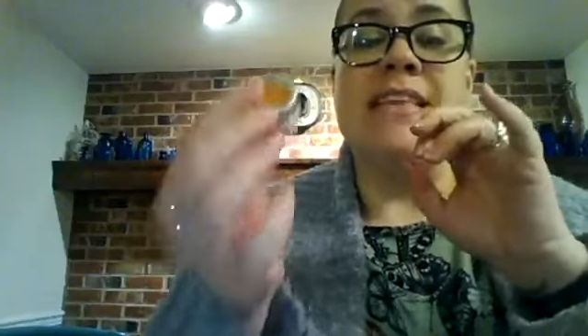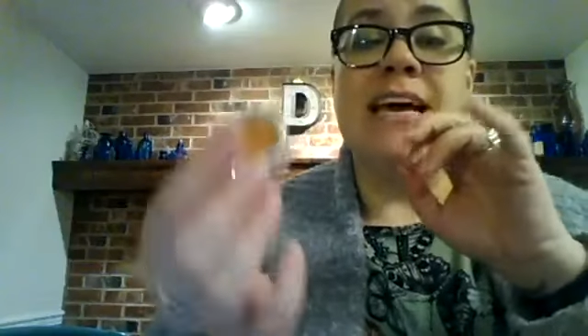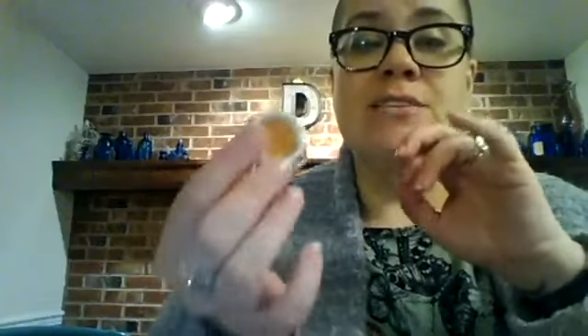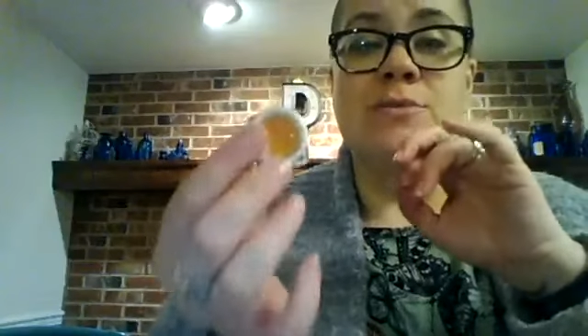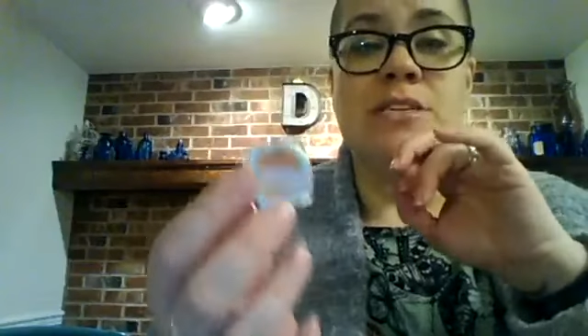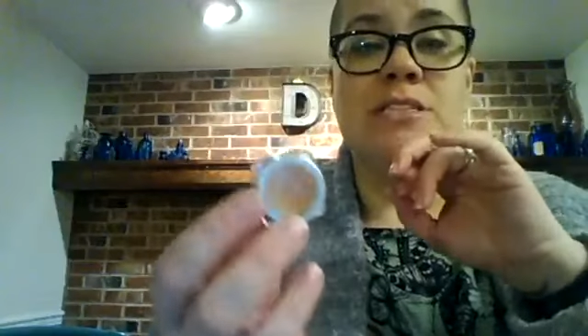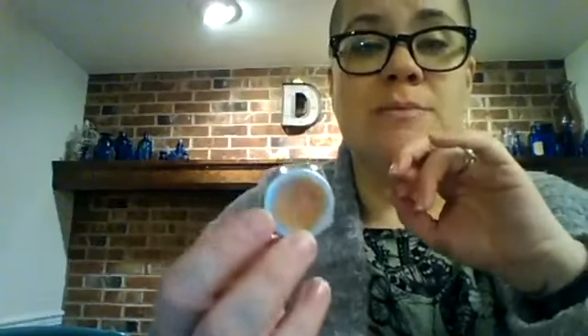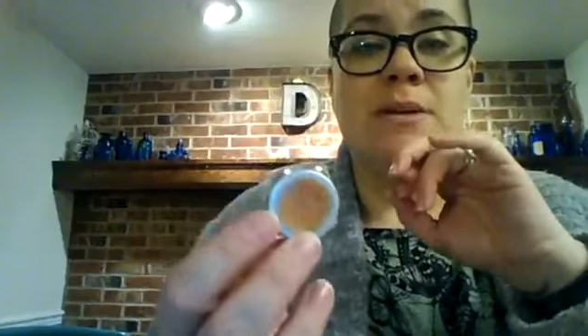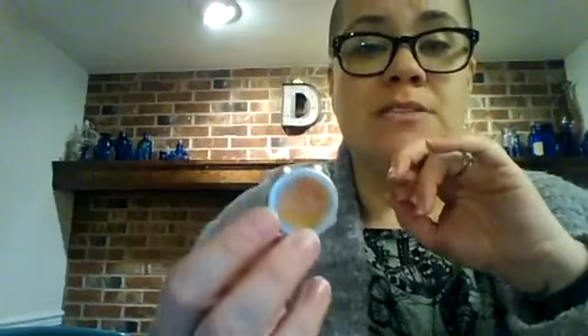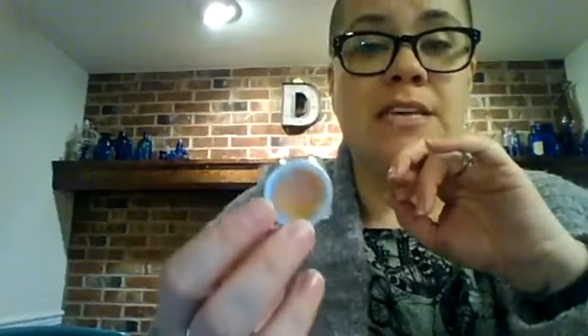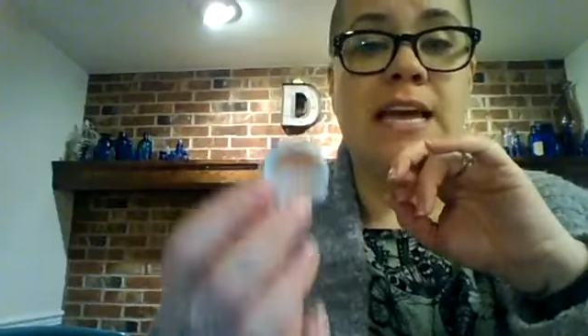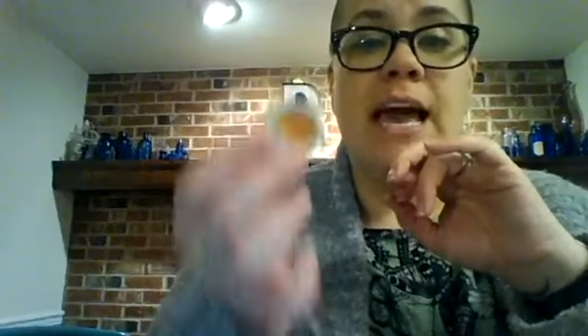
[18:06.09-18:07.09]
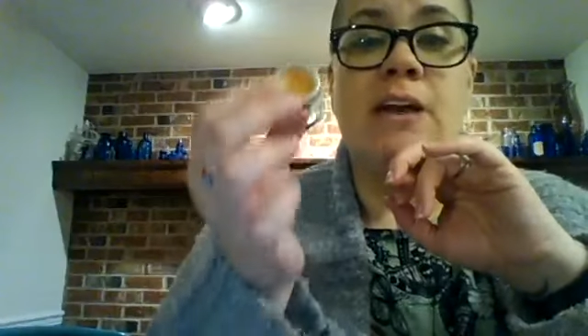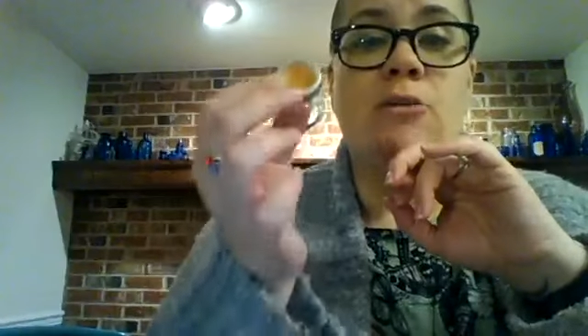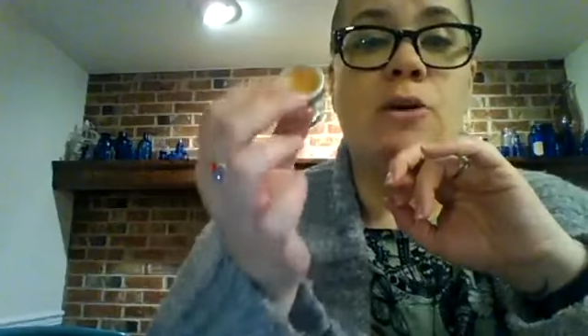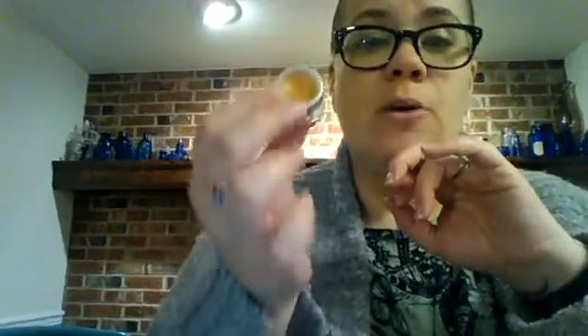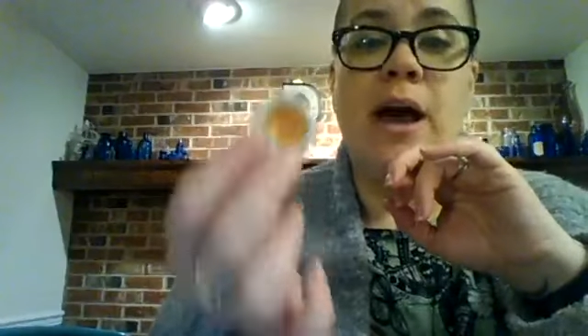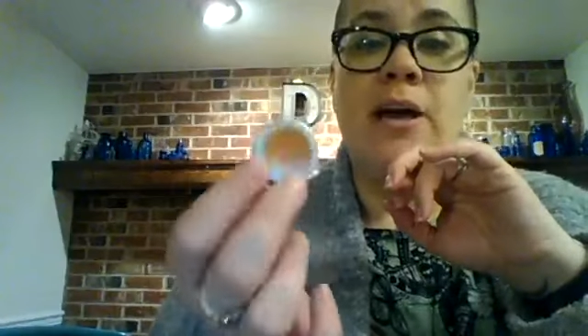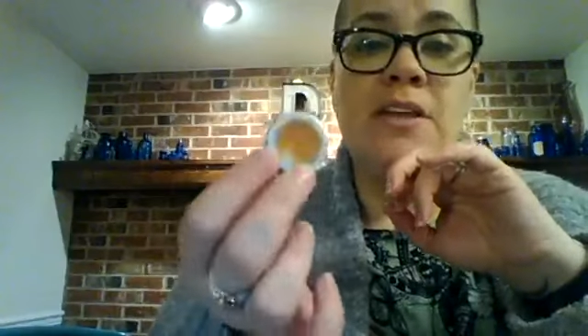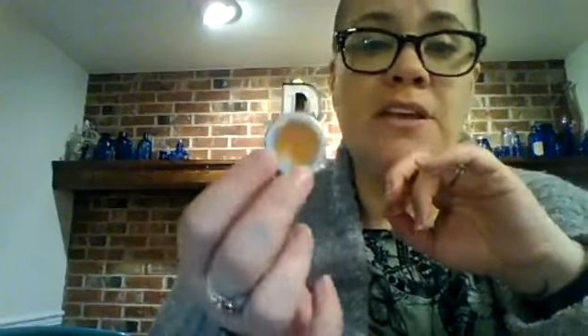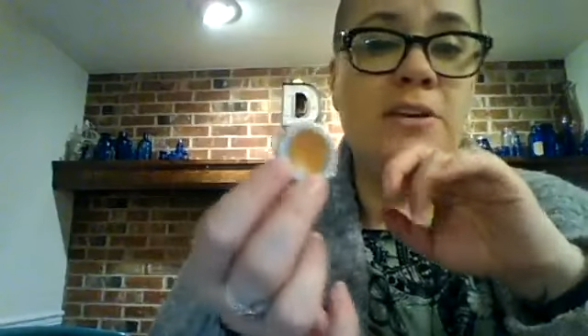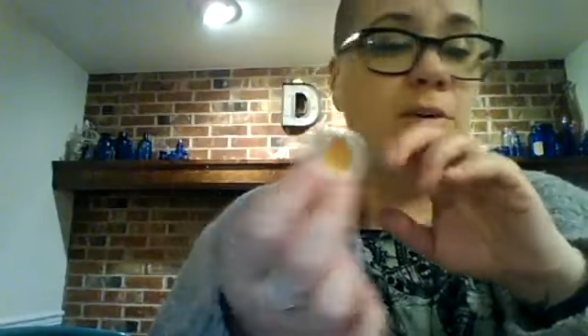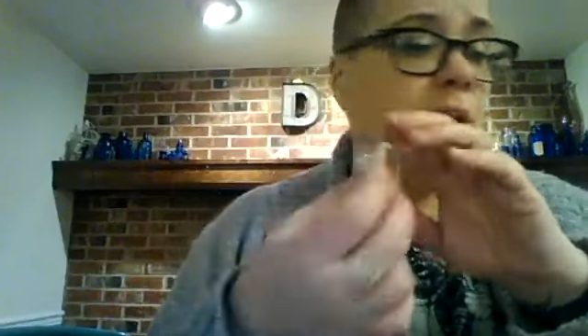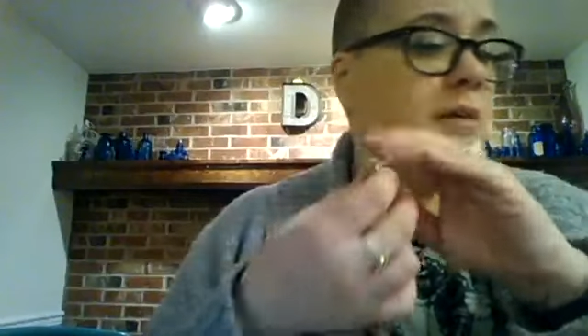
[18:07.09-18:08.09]
That's what it smells like. I don't know how they
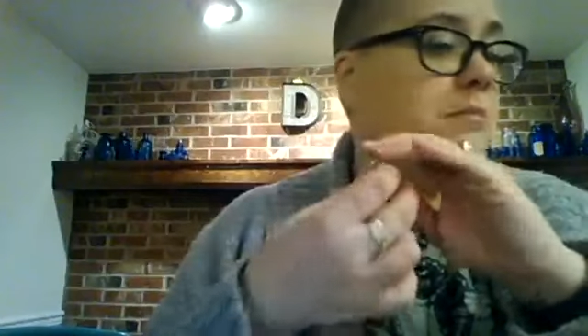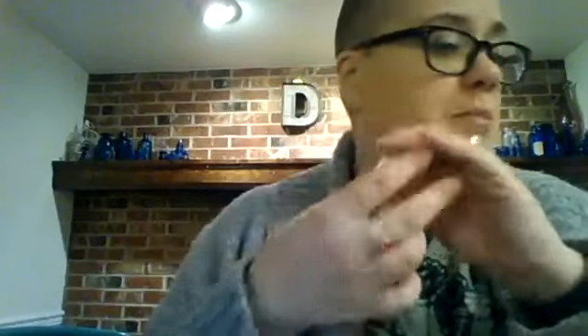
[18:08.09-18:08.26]
do it,